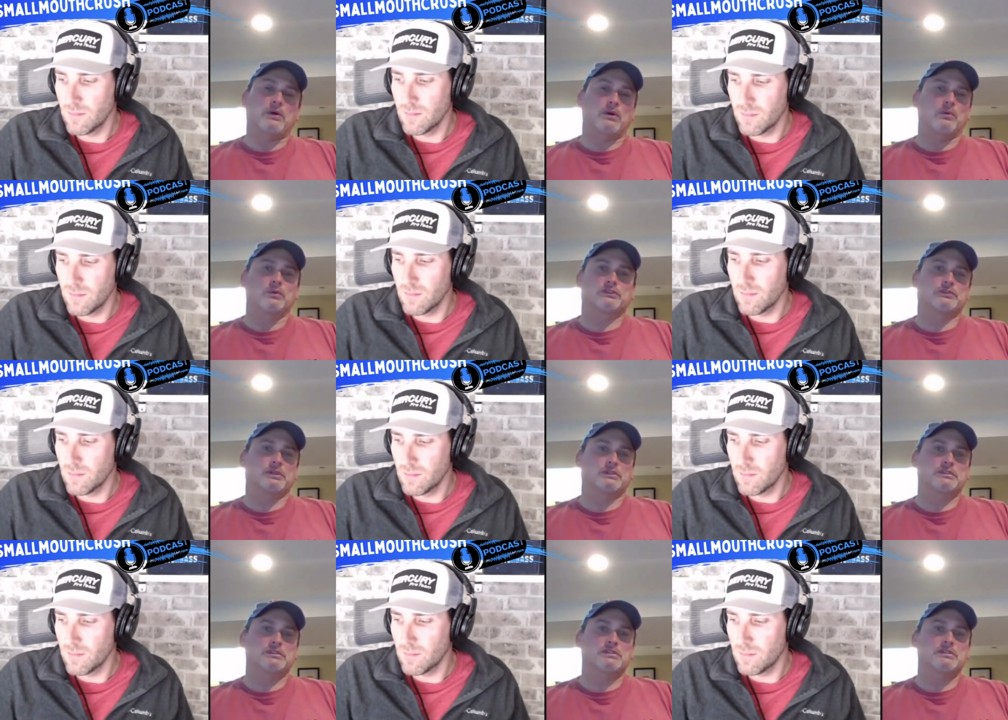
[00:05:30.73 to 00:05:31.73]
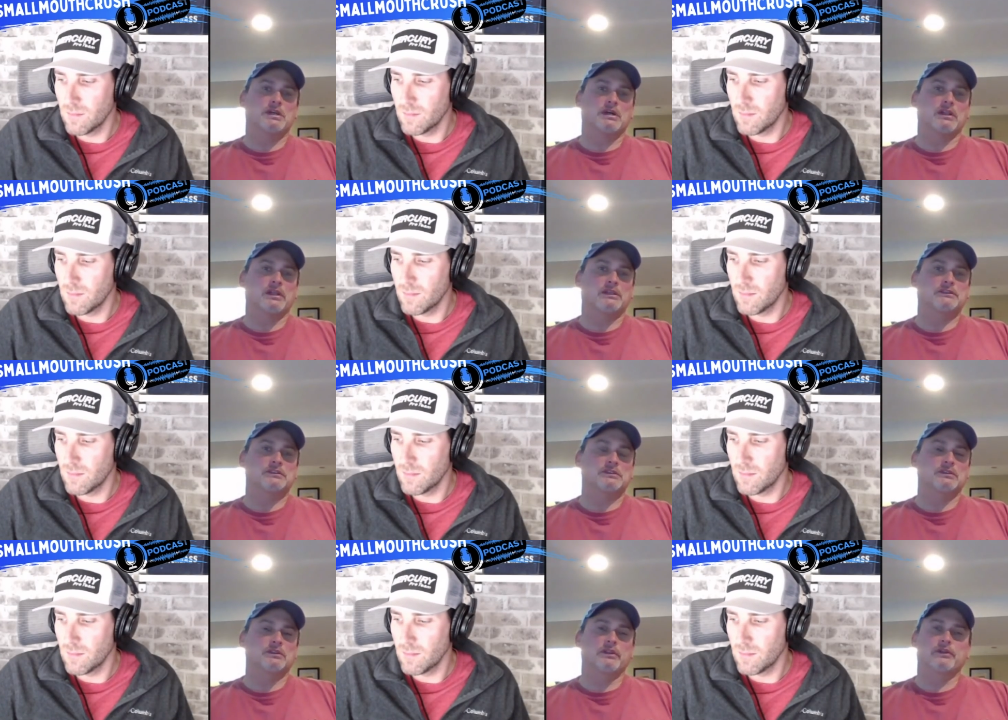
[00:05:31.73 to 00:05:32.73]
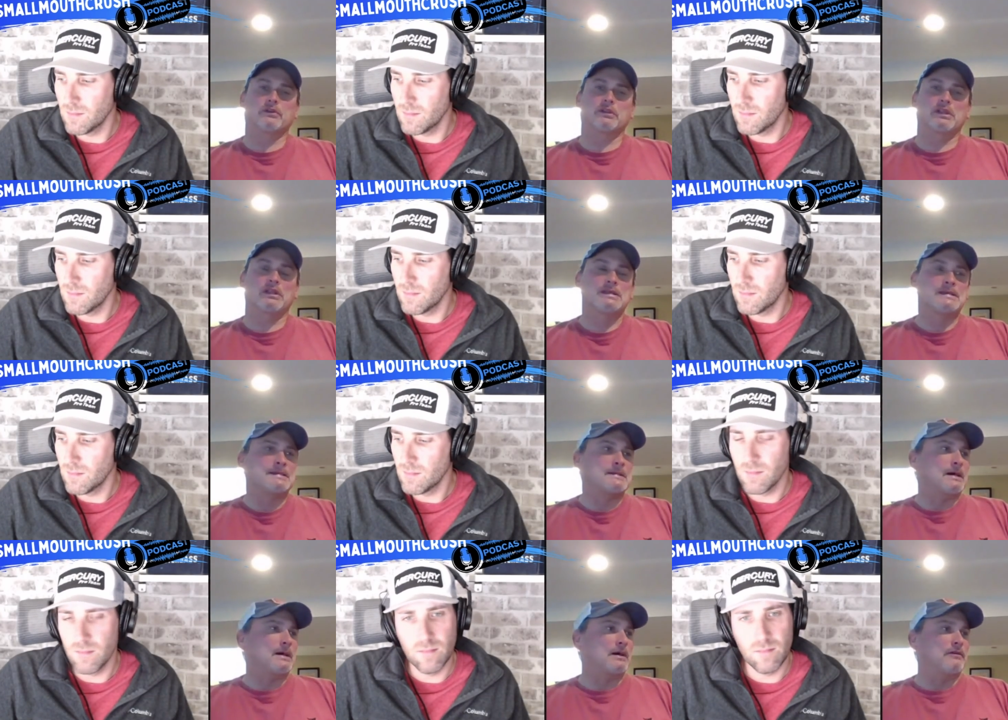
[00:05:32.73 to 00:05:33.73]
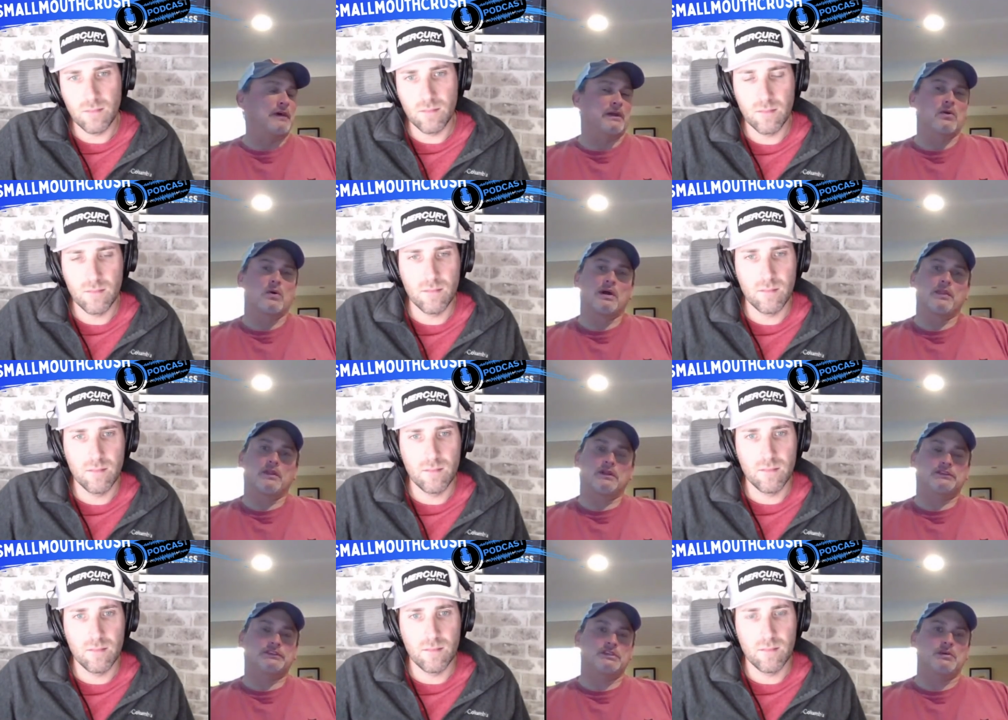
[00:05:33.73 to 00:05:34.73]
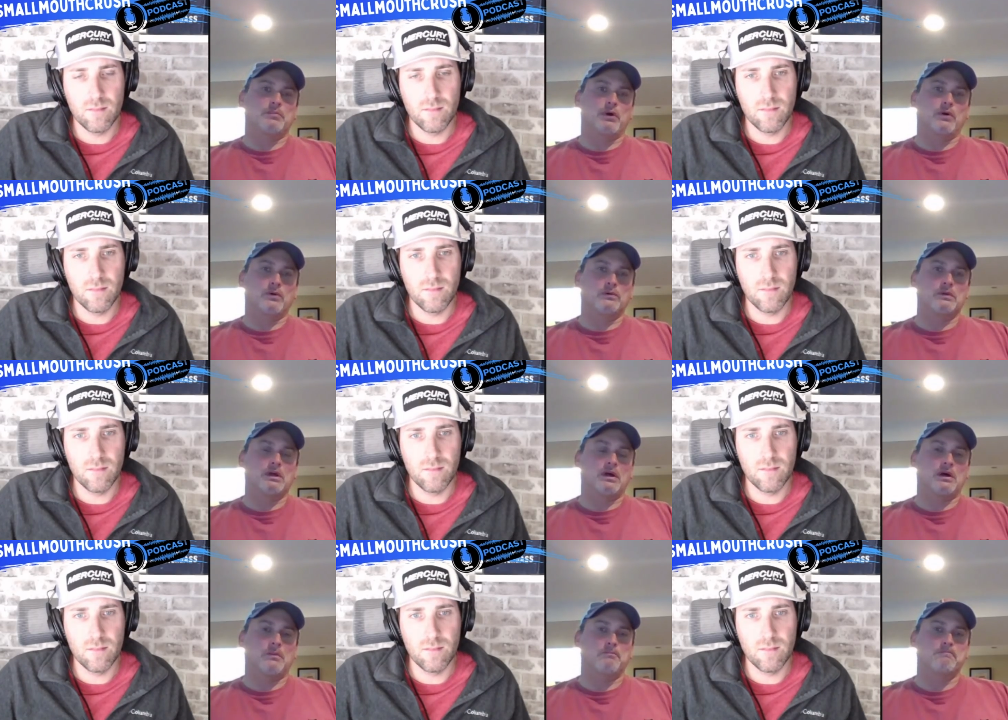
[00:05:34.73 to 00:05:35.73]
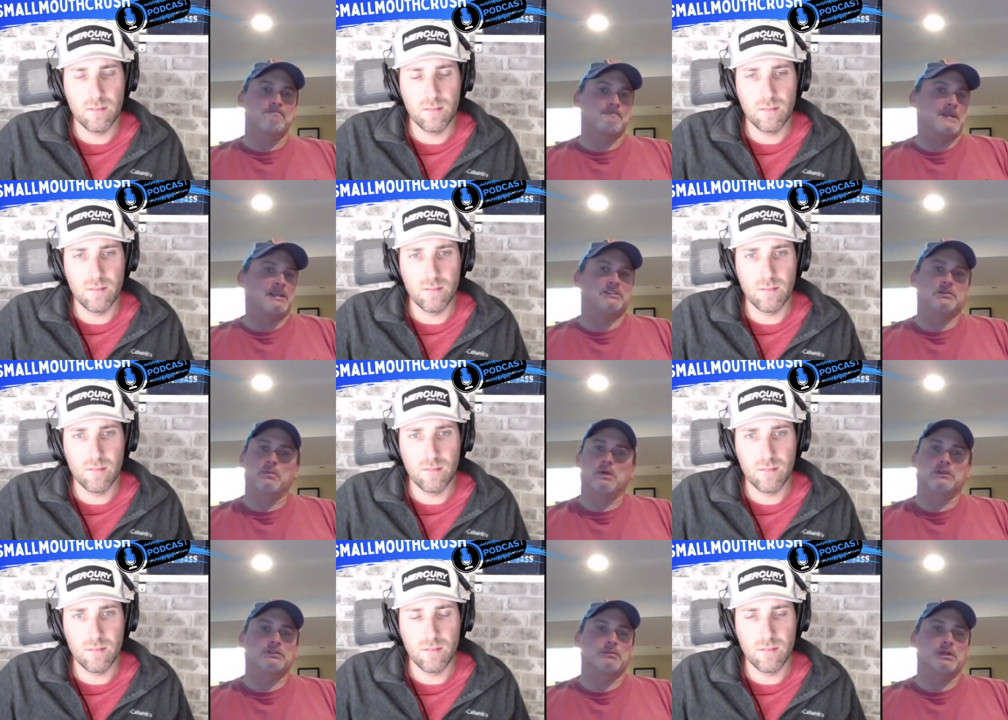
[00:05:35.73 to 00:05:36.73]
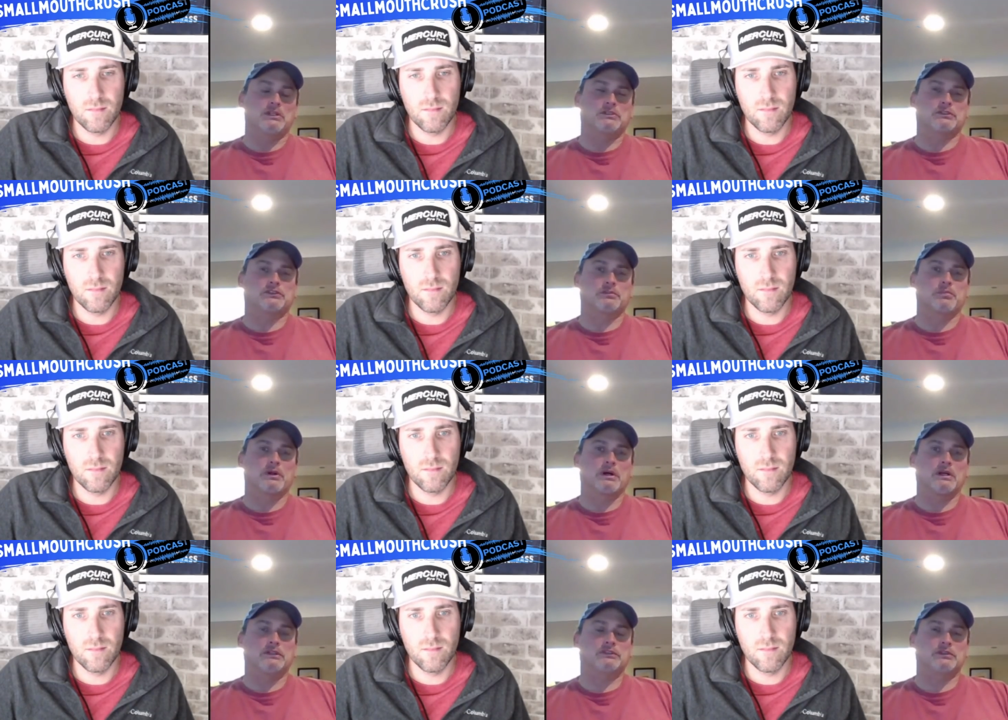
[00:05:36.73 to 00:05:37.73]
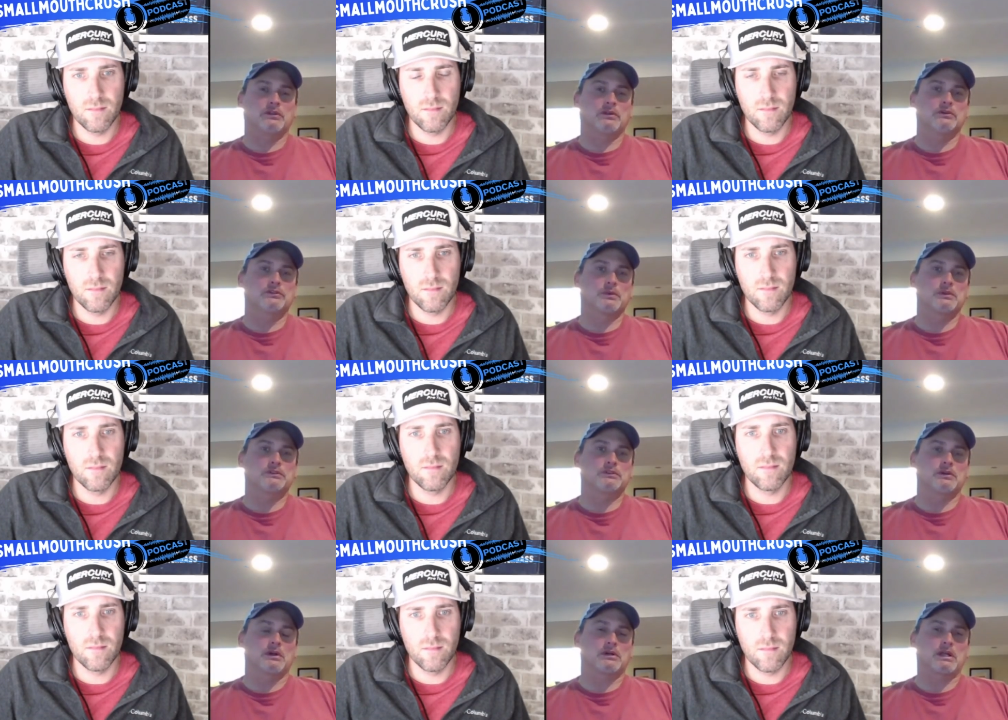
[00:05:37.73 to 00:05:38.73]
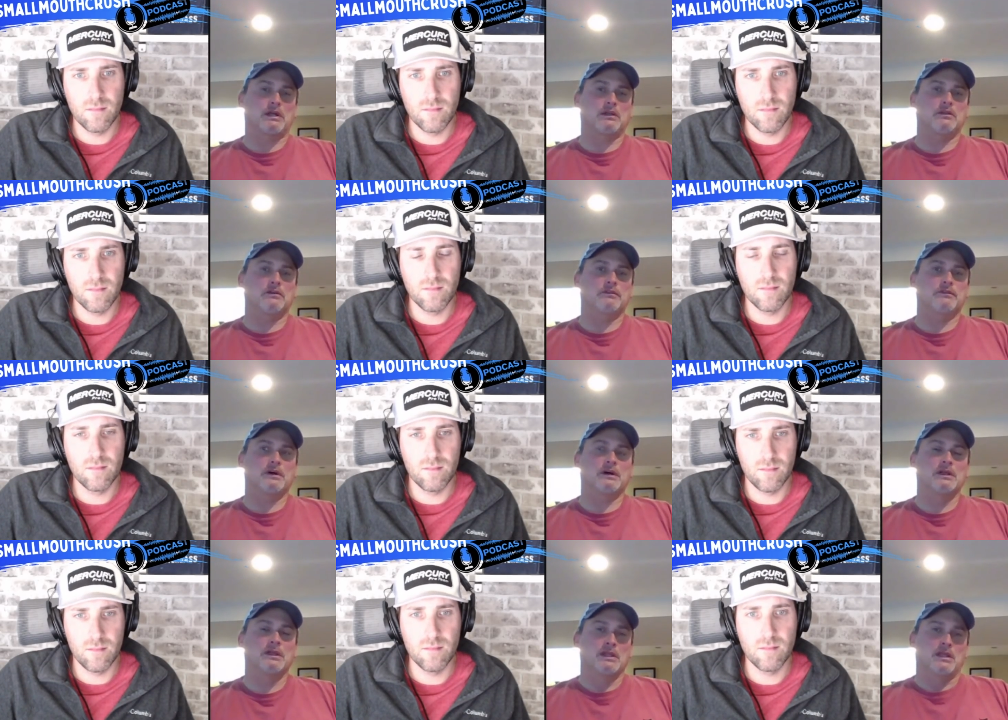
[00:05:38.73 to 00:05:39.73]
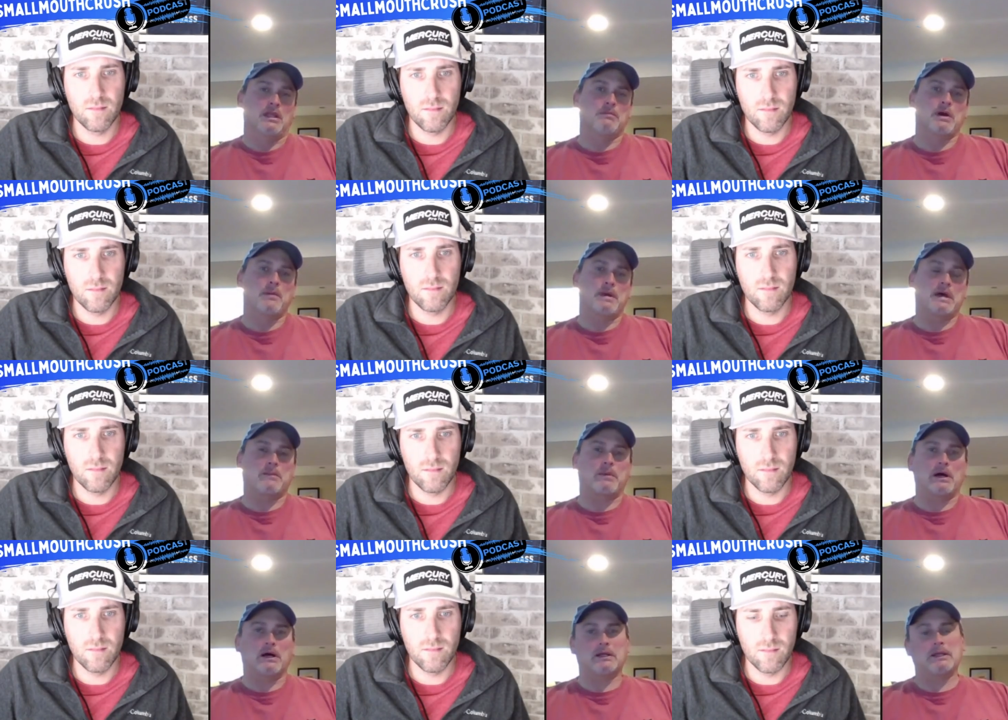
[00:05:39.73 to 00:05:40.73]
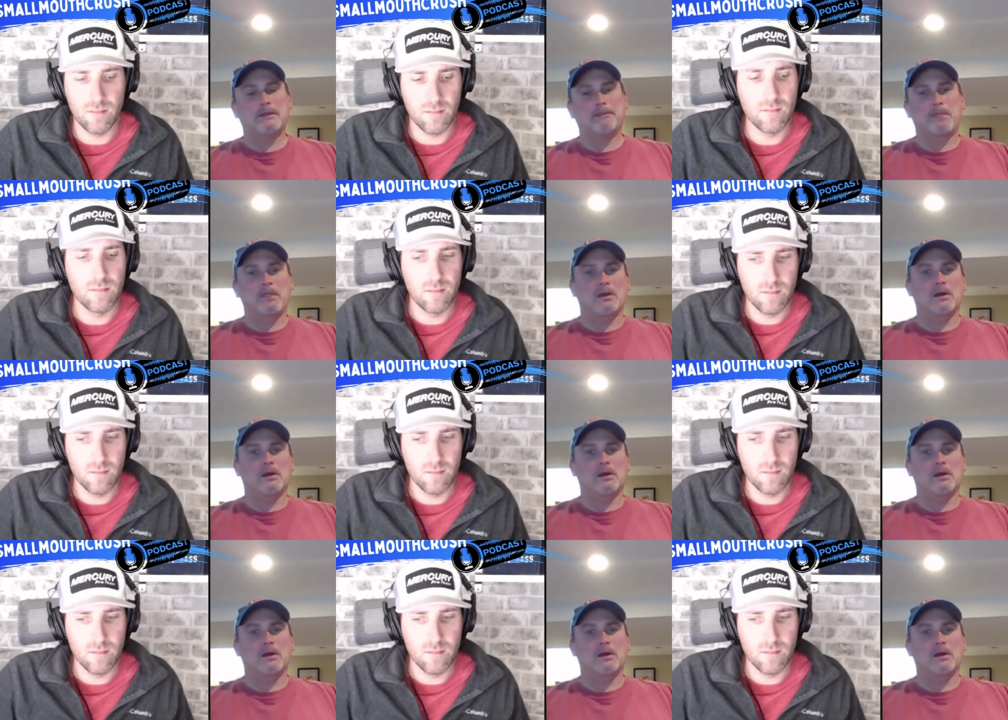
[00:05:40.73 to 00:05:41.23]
Speaker 1: power restricted lakes that literally, if I go on there and see a boat um, it's a it's a major surprise. So those ones are, are kind of uh, in my back pocket.